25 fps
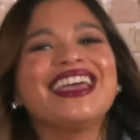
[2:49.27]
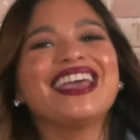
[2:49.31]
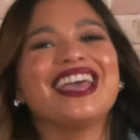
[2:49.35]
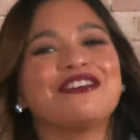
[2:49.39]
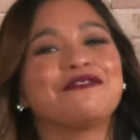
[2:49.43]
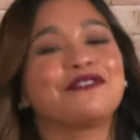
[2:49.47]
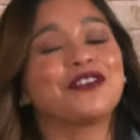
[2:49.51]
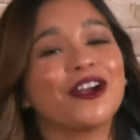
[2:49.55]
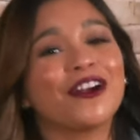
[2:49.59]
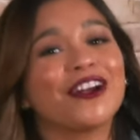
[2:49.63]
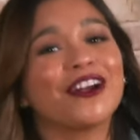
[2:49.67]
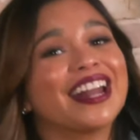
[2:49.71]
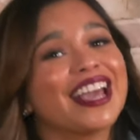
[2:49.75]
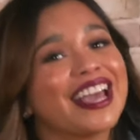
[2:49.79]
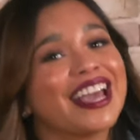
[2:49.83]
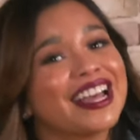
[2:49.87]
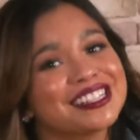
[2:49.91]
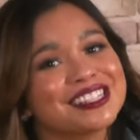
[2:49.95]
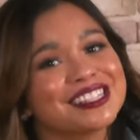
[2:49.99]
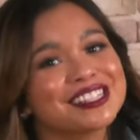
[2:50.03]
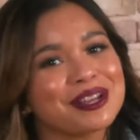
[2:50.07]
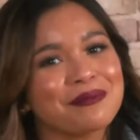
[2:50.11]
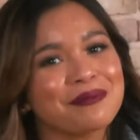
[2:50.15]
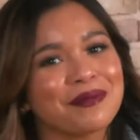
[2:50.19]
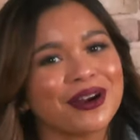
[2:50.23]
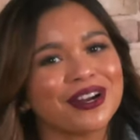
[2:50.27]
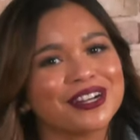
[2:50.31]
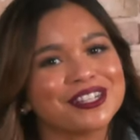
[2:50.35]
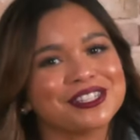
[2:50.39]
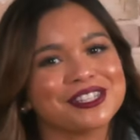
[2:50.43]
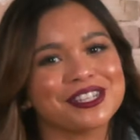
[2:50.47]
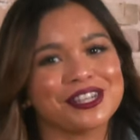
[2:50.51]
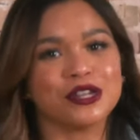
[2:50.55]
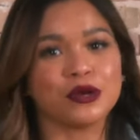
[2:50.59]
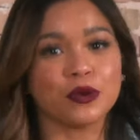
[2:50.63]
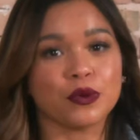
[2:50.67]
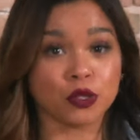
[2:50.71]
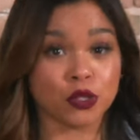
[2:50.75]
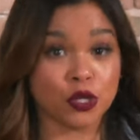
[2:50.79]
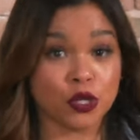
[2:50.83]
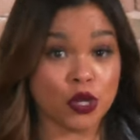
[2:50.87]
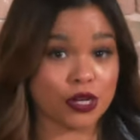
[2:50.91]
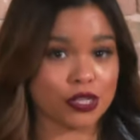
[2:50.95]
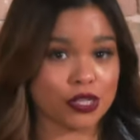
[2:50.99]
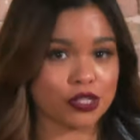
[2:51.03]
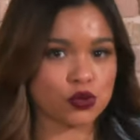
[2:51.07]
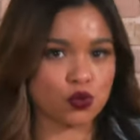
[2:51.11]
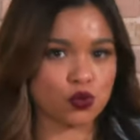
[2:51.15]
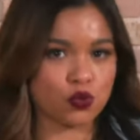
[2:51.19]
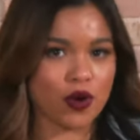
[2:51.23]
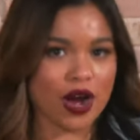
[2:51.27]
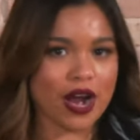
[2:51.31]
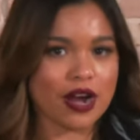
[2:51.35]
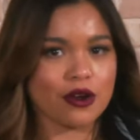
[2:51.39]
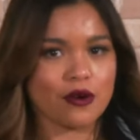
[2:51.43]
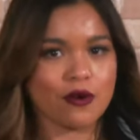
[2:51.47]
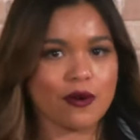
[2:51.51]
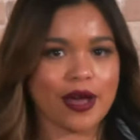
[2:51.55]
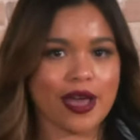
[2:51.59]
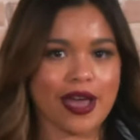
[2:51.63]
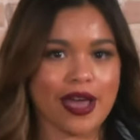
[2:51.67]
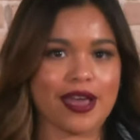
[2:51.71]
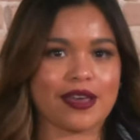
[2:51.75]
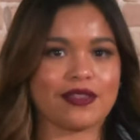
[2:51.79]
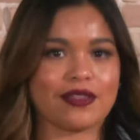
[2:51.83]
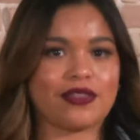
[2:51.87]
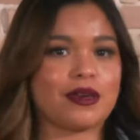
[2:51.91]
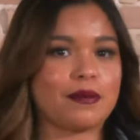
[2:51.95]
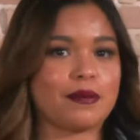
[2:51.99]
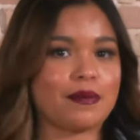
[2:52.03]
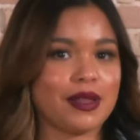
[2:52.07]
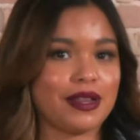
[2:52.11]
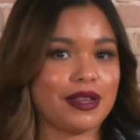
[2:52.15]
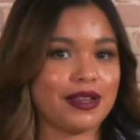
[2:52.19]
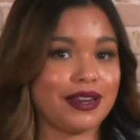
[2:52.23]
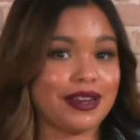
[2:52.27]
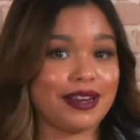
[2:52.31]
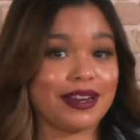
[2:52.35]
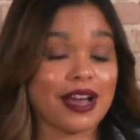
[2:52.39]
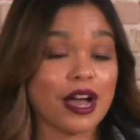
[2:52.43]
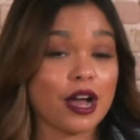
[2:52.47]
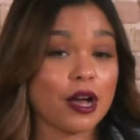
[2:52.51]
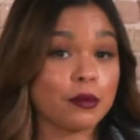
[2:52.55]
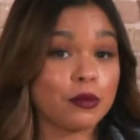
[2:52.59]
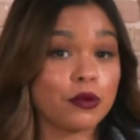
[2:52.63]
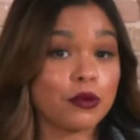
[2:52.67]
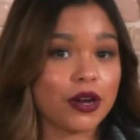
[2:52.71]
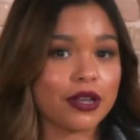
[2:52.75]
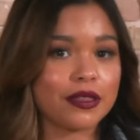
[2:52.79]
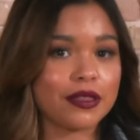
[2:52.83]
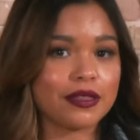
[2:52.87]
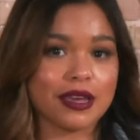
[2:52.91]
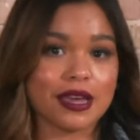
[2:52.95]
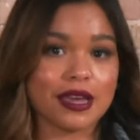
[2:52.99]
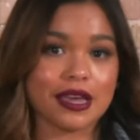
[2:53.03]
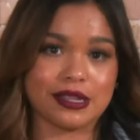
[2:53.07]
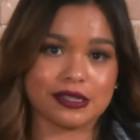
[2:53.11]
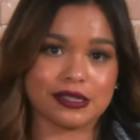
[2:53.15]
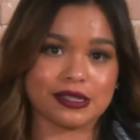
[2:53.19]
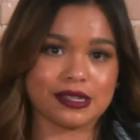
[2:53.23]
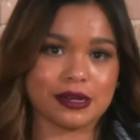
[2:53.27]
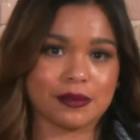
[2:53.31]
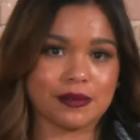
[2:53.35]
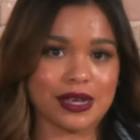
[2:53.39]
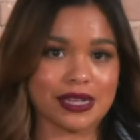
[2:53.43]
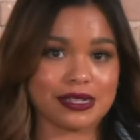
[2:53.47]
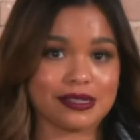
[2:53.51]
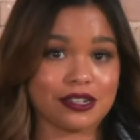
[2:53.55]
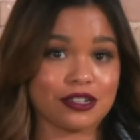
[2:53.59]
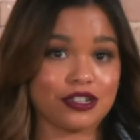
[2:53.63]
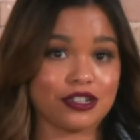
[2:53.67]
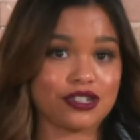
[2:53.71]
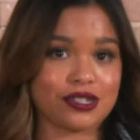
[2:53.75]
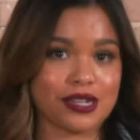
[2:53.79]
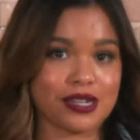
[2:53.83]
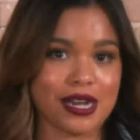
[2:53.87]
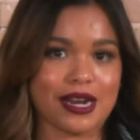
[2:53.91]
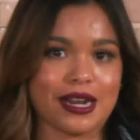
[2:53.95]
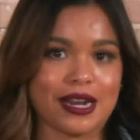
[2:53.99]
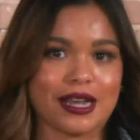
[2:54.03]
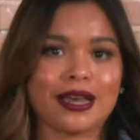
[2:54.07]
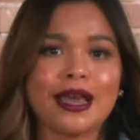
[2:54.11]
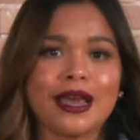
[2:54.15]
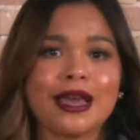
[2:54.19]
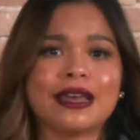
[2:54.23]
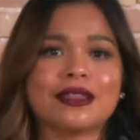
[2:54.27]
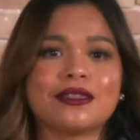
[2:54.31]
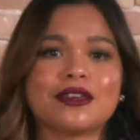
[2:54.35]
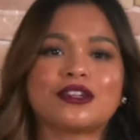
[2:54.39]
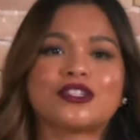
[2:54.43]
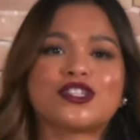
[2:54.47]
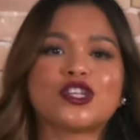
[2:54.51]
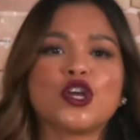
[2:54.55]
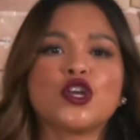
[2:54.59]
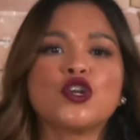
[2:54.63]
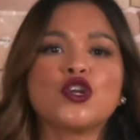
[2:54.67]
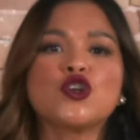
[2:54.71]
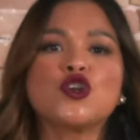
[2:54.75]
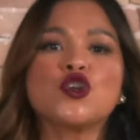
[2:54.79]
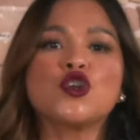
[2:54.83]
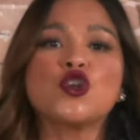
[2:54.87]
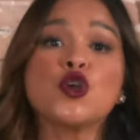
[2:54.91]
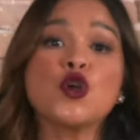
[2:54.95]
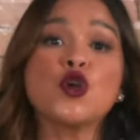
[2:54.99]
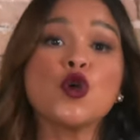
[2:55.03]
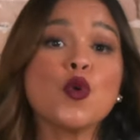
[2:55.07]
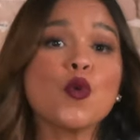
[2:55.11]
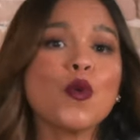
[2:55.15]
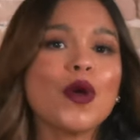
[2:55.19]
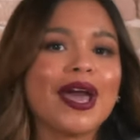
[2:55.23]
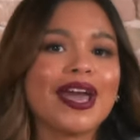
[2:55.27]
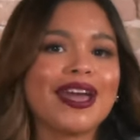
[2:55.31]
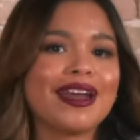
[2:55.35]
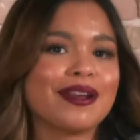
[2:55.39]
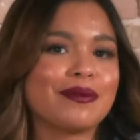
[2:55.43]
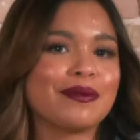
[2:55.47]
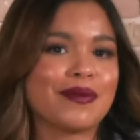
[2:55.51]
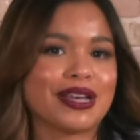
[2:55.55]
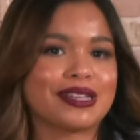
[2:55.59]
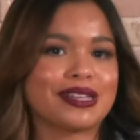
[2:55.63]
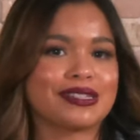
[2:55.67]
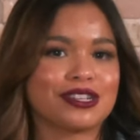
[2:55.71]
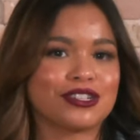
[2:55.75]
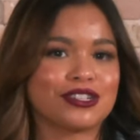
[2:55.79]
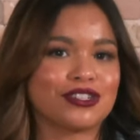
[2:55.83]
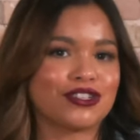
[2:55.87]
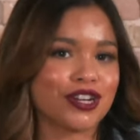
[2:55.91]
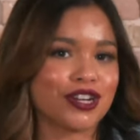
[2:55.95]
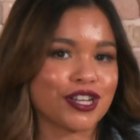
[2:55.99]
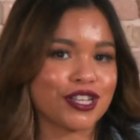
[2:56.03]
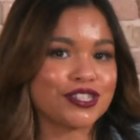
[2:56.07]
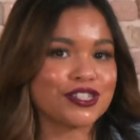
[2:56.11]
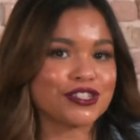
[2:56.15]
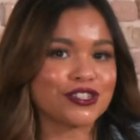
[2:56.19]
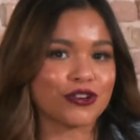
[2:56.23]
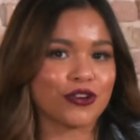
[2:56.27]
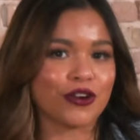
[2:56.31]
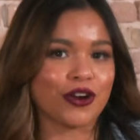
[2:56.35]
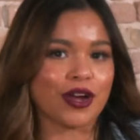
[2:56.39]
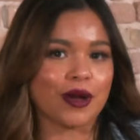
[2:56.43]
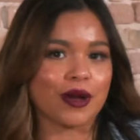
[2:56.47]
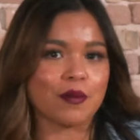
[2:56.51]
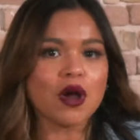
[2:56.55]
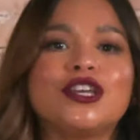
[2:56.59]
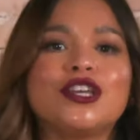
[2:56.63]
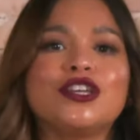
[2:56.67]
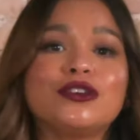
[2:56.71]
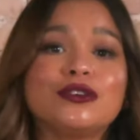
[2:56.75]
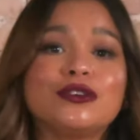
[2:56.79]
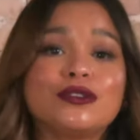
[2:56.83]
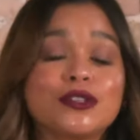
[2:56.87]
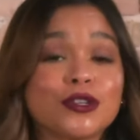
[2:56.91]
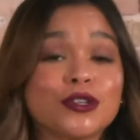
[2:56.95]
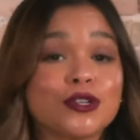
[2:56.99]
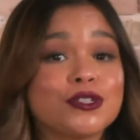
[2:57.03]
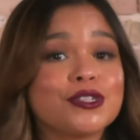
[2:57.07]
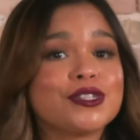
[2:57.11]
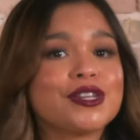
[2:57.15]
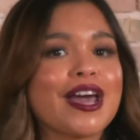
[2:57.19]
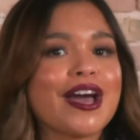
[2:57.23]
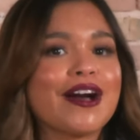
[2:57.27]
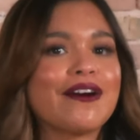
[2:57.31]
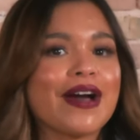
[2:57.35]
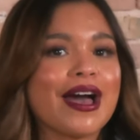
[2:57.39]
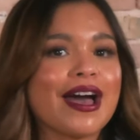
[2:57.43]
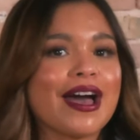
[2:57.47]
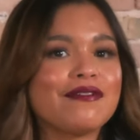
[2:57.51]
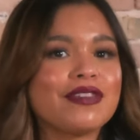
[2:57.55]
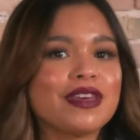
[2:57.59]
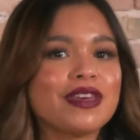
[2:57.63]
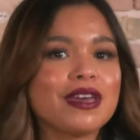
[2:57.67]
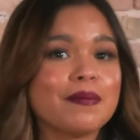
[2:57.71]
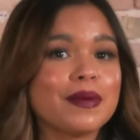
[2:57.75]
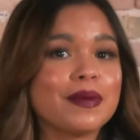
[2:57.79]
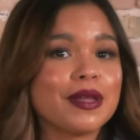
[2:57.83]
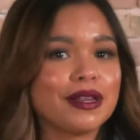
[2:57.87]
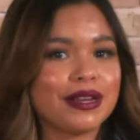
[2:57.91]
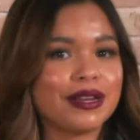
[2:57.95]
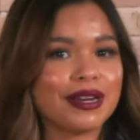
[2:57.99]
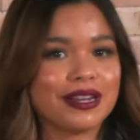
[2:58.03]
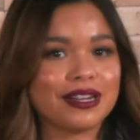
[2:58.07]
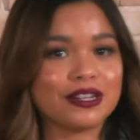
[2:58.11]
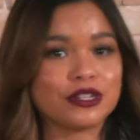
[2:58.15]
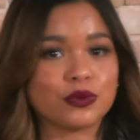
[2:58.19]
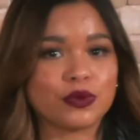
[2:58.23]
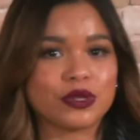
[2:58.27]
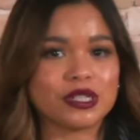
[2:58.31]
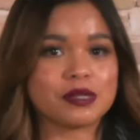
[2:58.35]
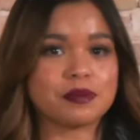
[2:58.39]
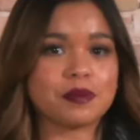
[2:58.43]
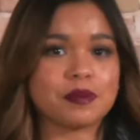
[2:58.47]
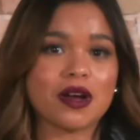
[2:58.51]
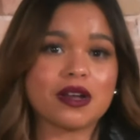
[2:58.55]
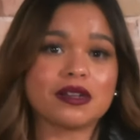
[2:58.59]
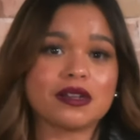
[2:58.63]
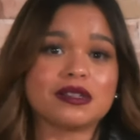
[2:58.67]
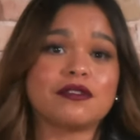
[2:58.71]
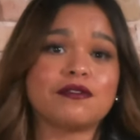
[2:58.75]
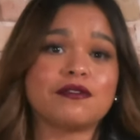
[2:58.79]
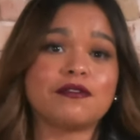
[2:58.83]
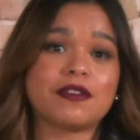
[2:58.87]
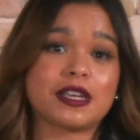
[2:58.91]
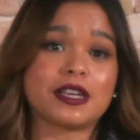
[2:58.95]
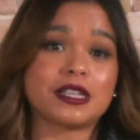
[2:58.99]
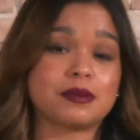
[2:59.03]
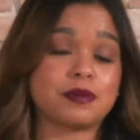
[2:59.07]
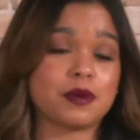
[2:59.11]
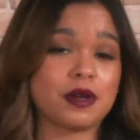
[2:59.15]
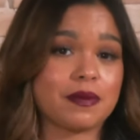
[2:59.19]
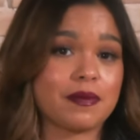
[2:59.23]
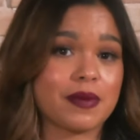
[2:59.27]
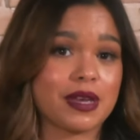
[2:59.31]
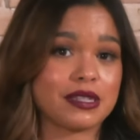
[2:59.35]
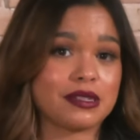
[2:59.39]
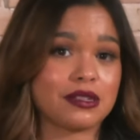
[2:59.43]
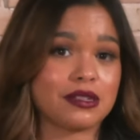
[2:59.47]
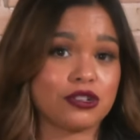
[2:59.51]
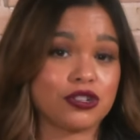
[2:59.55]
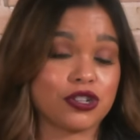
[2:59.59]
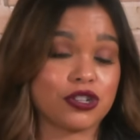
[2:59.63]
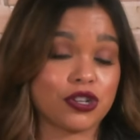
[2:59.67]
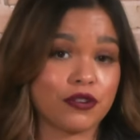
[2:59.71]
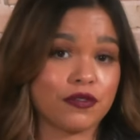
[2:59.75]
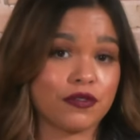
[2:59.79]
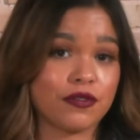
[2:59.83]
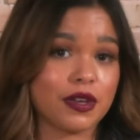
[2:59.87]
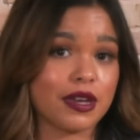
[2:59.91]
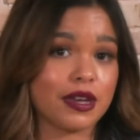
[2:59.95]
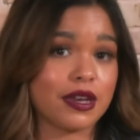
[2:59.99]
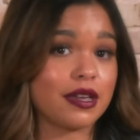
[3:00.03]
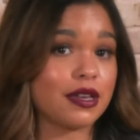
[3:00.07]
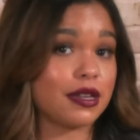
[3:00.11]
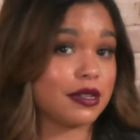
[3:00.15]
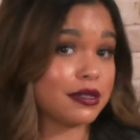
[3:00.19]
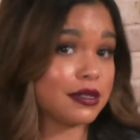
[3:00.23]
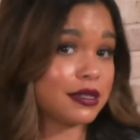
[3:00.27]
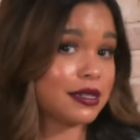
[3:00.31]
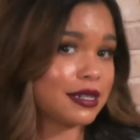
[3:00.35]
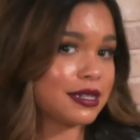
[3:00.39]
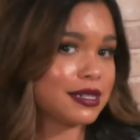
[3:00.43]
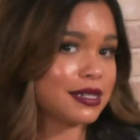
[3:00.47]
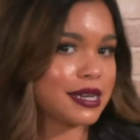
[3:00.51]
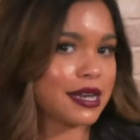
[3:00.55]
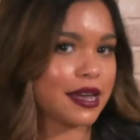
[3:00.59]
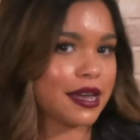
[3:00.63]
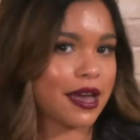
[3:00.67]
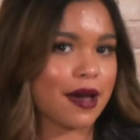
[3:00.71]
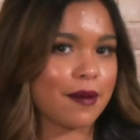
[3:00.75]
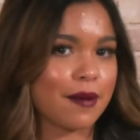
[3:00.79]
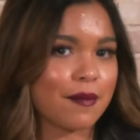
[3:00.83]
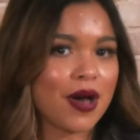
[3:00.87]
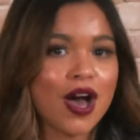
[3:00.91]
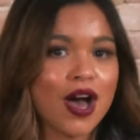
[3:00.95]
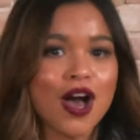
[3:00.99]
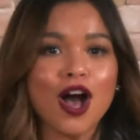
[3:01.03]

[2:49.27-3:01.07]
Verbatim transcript: Insta person, you will notice right away the ability to upgrade the Insta message stating there's a new way to message on Instagram. Users now have the ability to respond to Facebook Messenger via Insta DM,